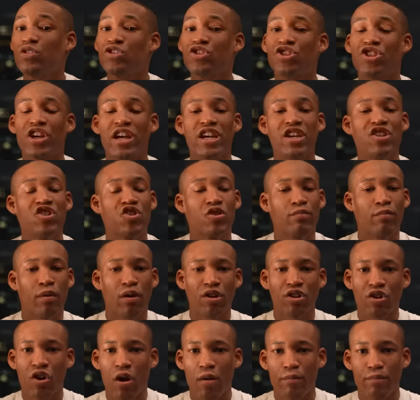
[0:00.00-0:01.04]
change your
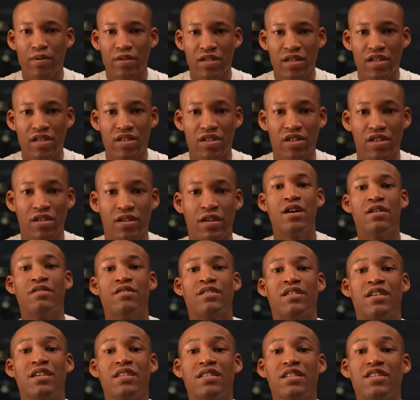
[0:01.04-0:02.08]
body composition.
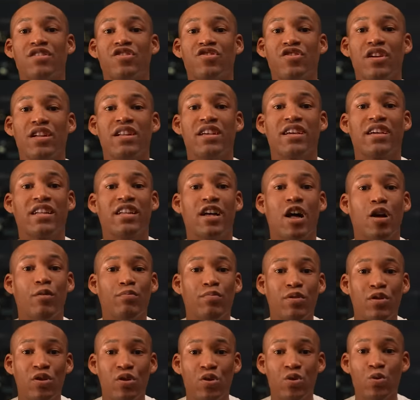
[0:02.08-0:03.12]
Resistance training can help
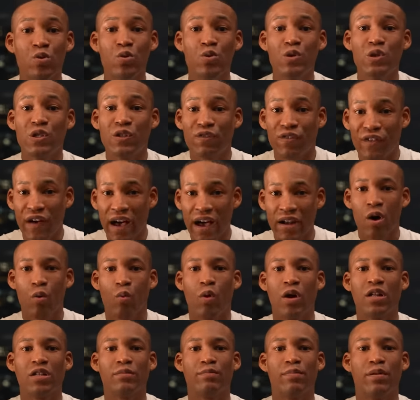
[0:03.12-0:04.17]
you lose fat
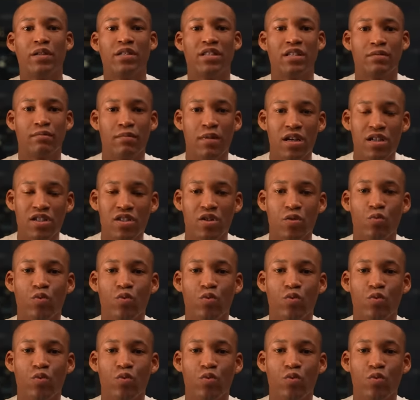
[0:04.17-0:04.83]
while building muscle,